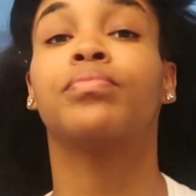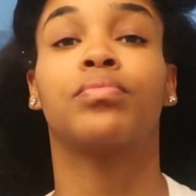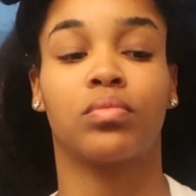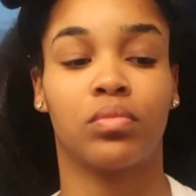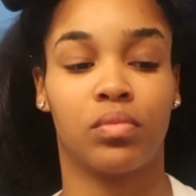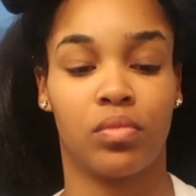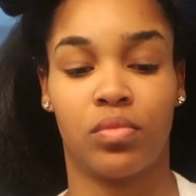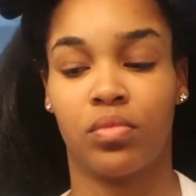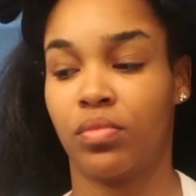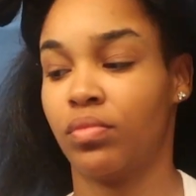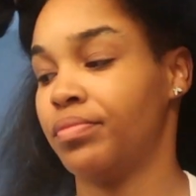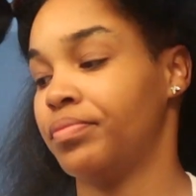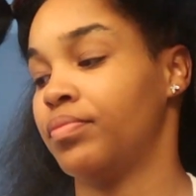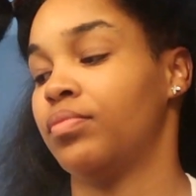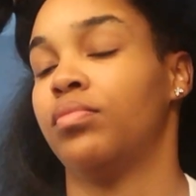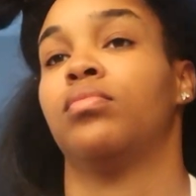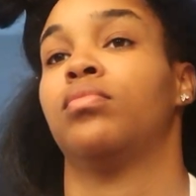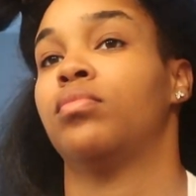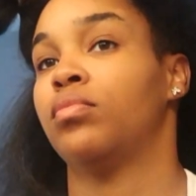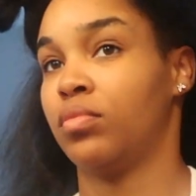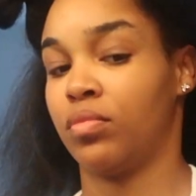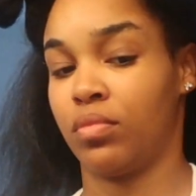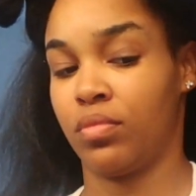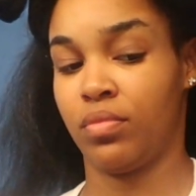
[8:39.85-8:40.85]
Because it's
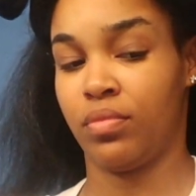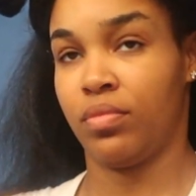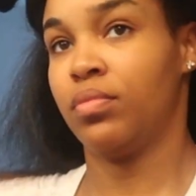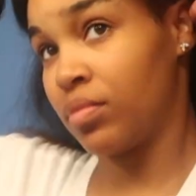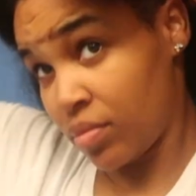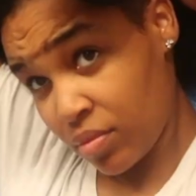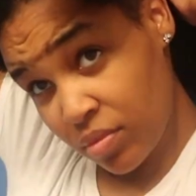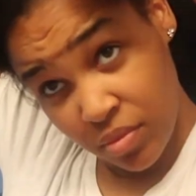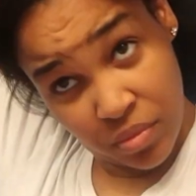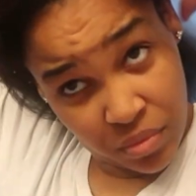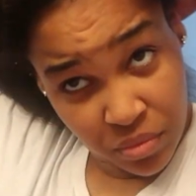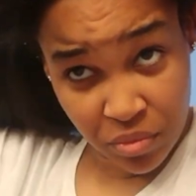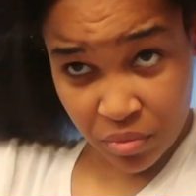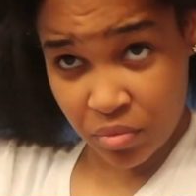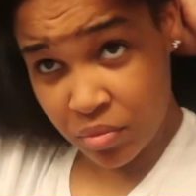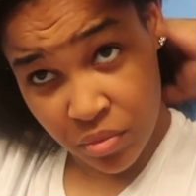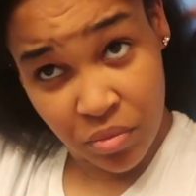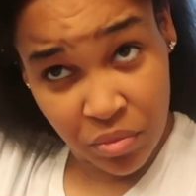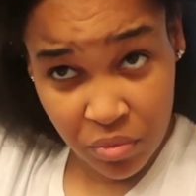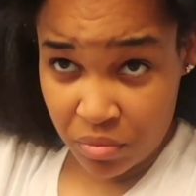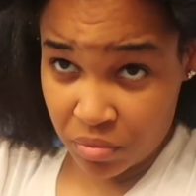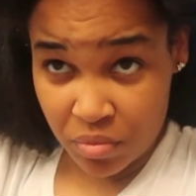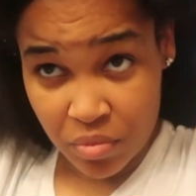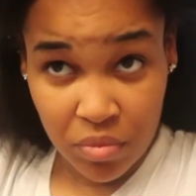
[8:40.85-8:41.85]
very, very, very, very
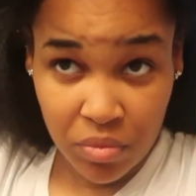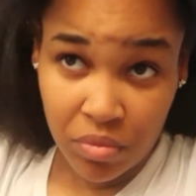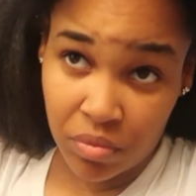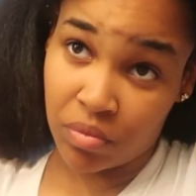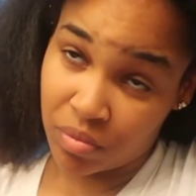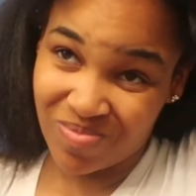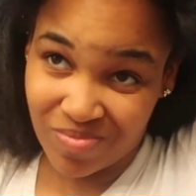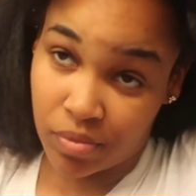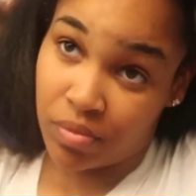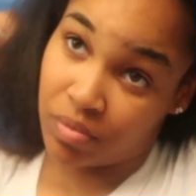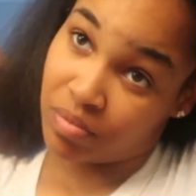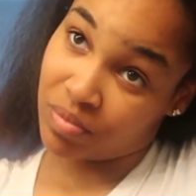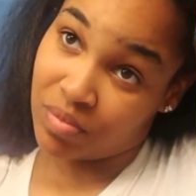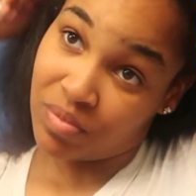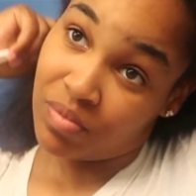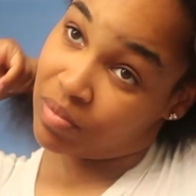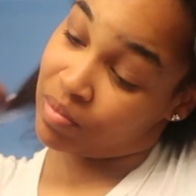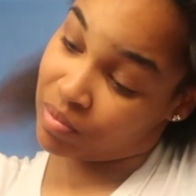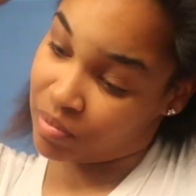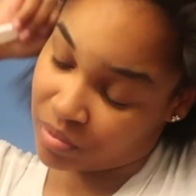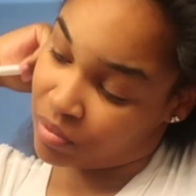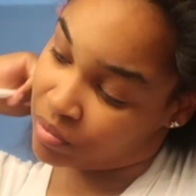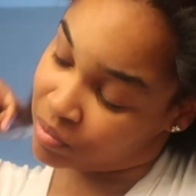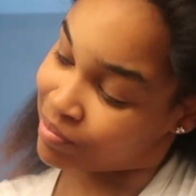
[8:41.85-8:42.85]
painful. So, yep,
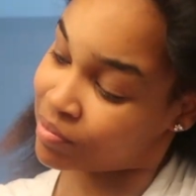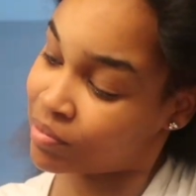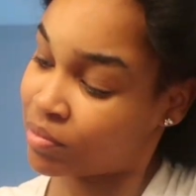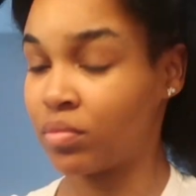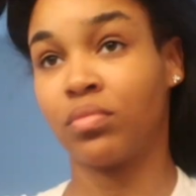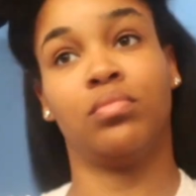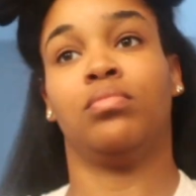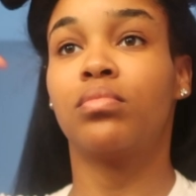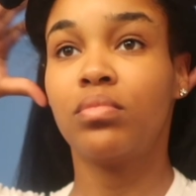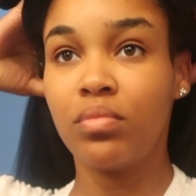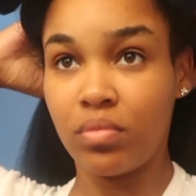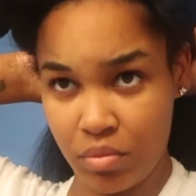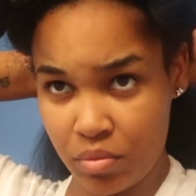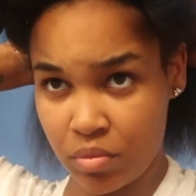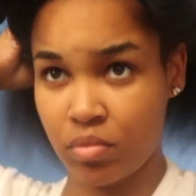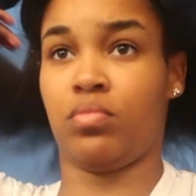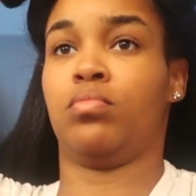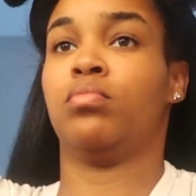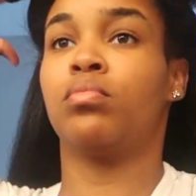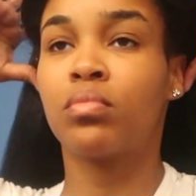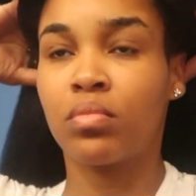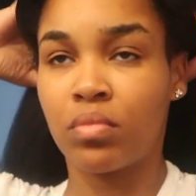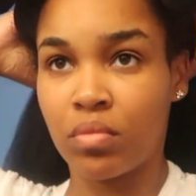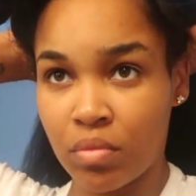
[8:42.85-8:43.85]
brush it out, brush it
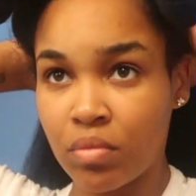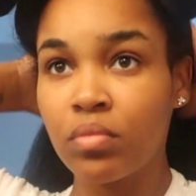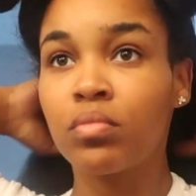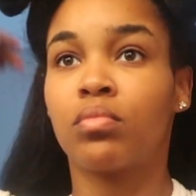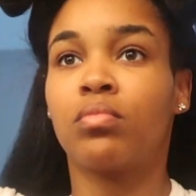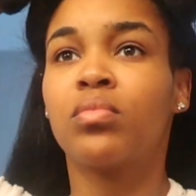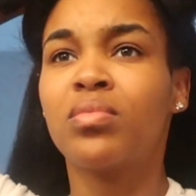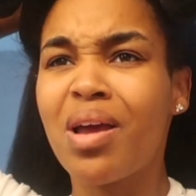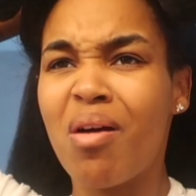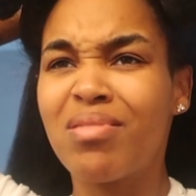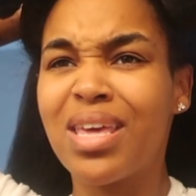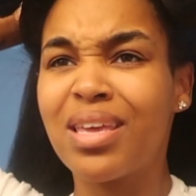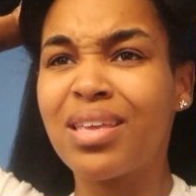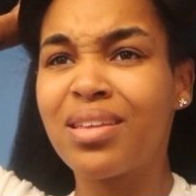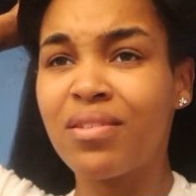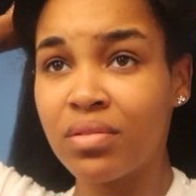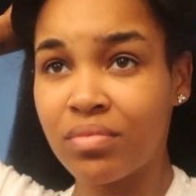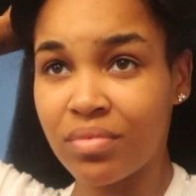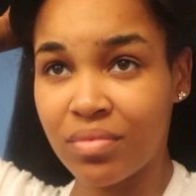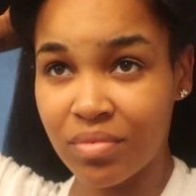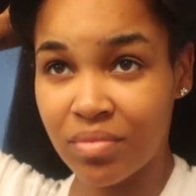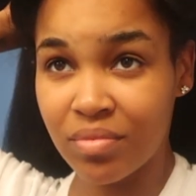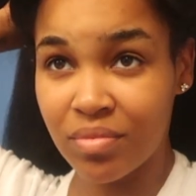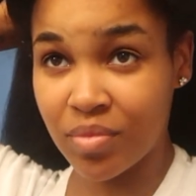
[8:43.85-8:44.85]
out, brush it out. Then you
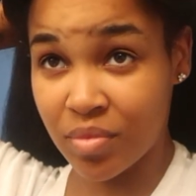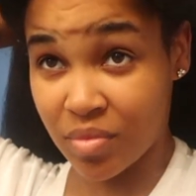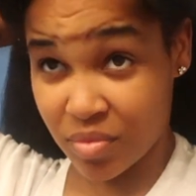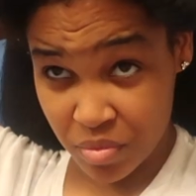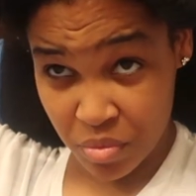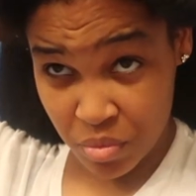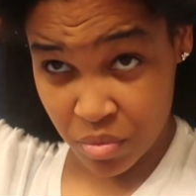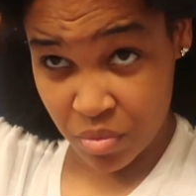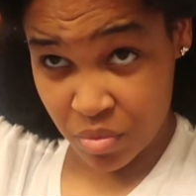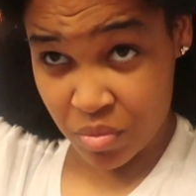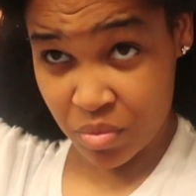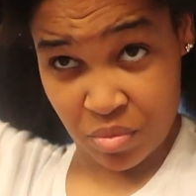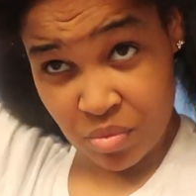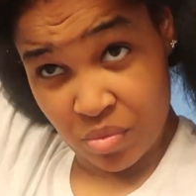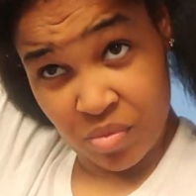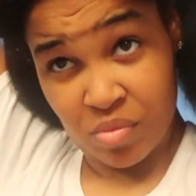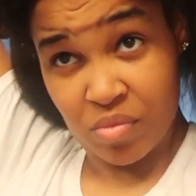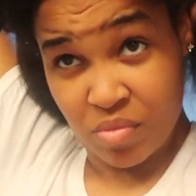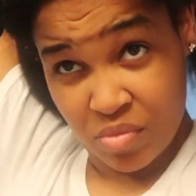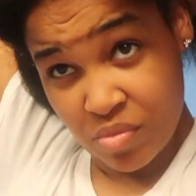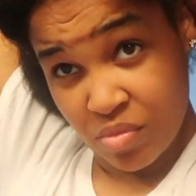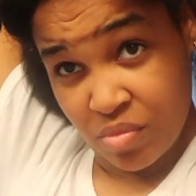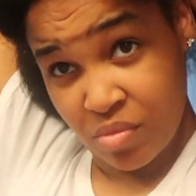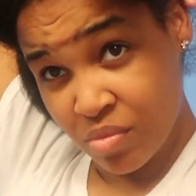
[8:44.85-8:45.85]
part, well, I part that
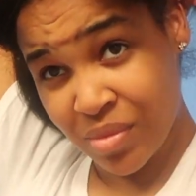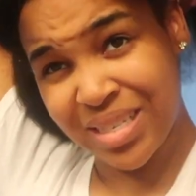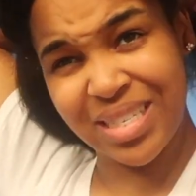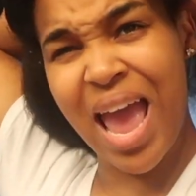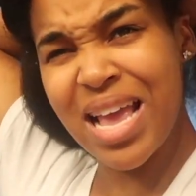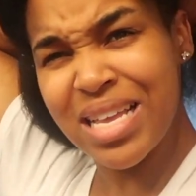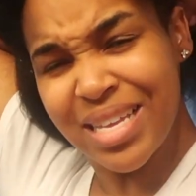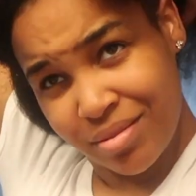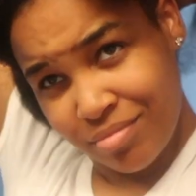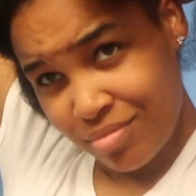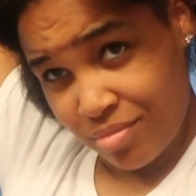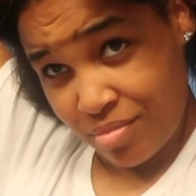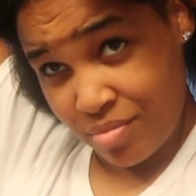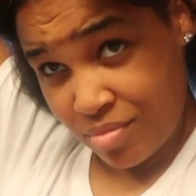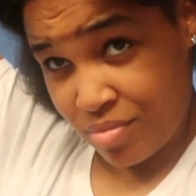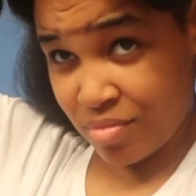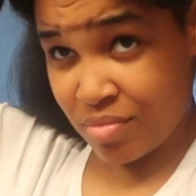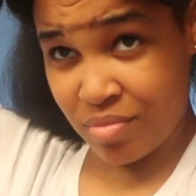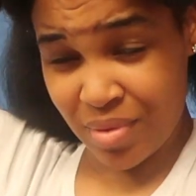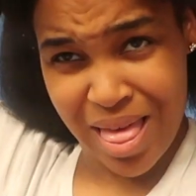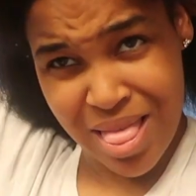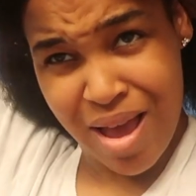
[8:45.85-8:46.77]
side in half too.